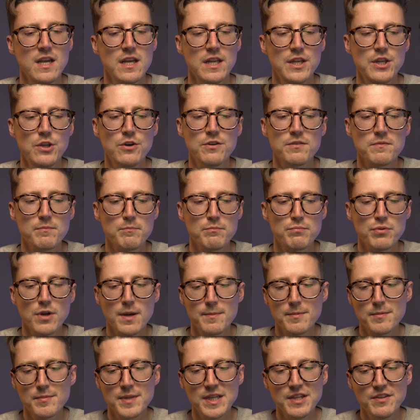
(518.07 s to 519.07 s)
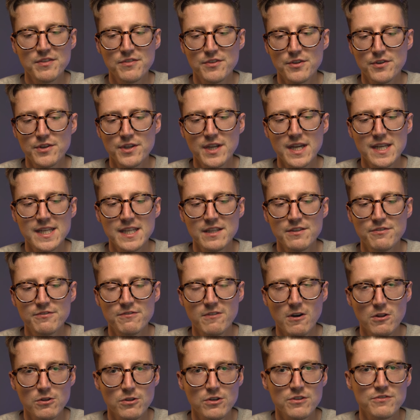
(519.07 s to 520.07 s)
Not probably through any
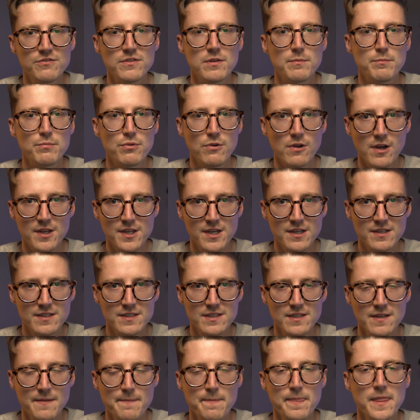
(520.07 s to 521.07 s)
fault of the product,